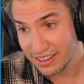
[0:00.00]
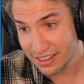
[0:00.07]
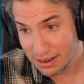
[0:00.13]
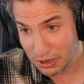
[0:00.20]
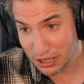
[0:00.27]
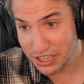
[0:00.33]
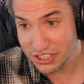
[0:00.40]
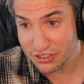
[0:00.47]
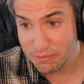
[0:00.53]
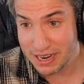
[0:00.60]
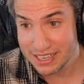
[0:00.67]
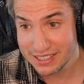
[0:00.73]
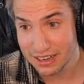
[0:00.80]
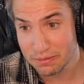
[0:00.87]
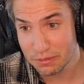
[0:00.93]
Demolish
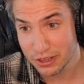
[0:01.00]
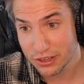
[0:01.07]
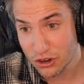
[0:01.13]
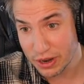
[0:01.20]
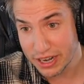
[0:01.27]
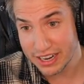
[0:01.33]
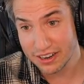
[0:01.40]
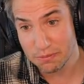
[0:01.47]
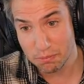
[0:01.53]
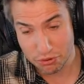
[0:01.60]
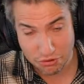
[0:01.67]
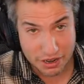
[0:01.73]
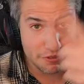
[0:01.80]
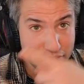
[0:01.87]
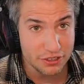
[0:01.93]
means an element created in a
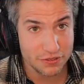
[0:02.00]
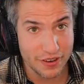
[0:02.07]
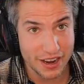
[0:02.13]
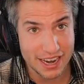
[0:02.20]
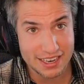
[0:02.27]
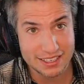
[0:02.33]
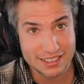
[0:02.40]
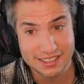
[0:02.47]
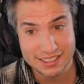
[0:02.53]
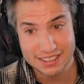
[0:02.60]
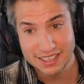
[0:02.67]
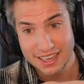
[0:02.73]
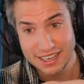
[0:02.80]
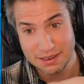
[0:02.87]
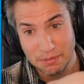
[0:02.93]
previous phase
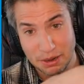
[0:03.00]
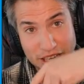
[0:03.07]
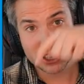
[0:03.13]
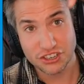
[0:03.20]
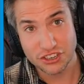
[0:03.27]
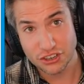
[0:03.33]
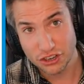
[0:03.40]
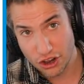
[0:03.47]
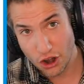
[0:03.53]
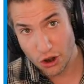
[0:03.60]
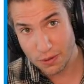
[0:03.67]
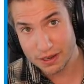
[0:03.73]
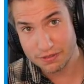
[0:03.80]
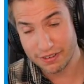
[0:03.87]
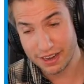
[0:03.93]
and demolished in the
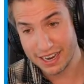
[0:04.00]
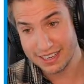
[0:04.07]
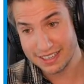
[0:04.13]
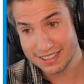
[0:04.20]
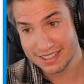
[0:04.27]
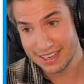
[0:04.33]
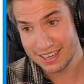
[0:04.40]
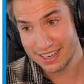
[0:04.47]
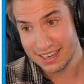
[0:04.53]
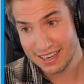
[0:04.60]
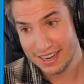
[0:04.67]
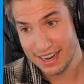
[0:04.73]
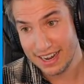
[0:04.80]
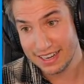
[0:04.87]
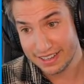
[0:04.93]
current phase.
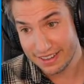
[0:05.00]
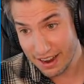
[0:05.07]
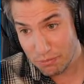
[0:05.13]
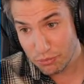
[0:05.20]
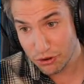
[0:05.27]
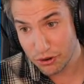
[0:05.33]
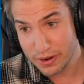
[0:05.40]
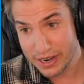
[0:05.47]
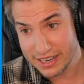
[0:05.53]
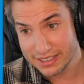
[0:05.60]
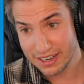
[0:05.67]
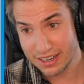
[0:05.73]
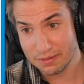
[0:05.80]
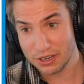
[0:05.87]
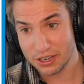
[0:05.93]
And temporary is
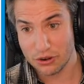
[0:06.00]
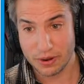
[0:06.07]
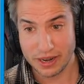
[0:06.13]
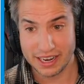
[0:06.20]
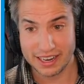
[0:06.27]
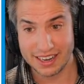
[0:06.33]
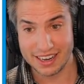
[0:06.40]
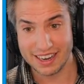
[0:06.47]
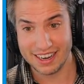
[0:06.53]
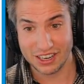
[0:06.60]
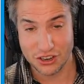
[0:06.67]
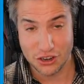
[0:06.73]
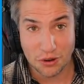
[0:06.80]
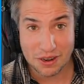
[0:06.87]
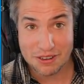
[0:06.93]
an element created in
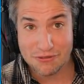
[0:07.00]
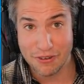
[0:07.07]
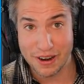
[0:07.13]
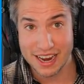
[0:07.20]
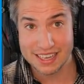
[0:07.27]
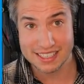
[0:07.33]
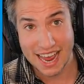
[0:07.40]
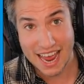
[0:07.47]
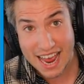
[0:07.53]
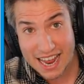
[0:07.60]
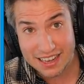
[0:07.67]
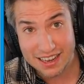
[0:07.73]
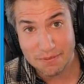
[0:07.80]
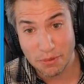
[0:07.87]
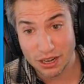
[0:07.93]
current phase
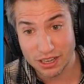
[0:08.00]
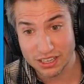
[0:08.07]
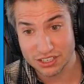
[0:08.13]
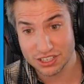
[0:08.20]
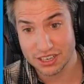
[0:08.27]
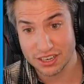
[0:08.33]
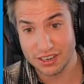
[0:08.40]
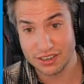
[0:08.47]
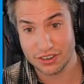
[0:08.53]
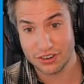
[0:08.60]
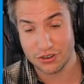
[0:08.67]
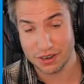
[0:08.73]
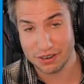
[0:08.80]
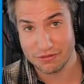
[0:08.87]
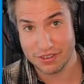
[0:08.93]
and demolished in
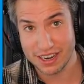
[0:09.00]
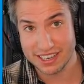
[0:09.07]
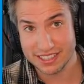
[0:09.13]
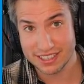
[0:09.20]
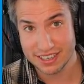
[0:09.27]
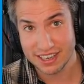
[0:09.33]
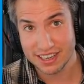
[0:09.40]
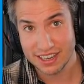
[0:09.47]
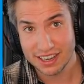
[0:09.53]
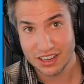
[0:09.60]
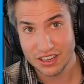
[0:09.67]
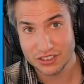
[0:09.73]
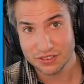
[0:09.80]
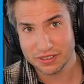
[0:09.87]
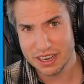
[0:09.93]
current phase.
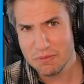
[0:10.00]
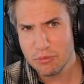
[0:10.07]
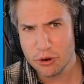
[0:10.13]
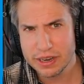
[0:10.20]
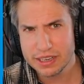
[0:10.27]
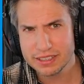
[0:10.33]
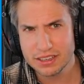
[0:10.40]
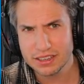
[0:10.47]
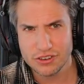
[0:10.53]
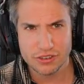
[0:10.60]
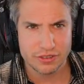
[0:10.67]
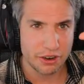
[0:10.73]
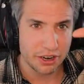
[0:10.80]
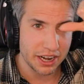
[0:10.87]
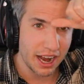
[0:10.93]
So temporary isn't
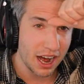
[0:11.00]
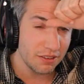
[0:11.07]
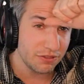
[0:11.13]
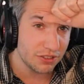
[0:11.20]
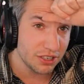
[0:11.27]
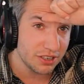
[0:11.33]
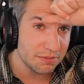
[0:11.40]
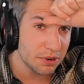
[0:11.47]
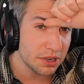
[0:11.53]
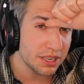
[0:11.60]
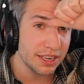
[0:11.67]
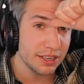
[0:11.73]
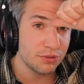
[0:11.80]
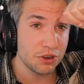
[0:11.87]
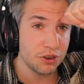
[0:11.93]
used very often, but
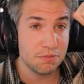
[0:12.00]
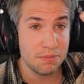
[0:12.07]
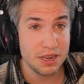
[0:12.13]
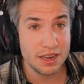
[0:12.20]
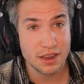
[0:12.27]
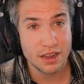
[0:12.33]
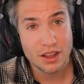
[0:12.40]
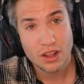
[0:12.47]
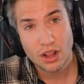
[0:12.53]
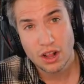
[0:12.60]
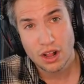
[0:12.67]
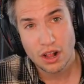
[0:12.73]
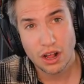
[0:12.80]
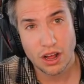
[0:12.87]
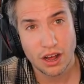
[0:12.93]
it would be
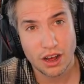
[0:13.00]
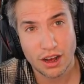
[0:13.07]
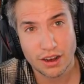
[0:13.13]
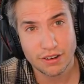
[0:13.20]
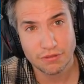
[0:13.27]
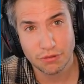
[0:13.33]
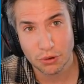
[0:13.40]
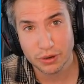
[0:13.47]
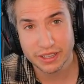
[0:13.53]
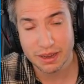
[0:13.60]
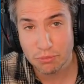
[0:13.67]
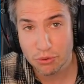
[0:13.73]
for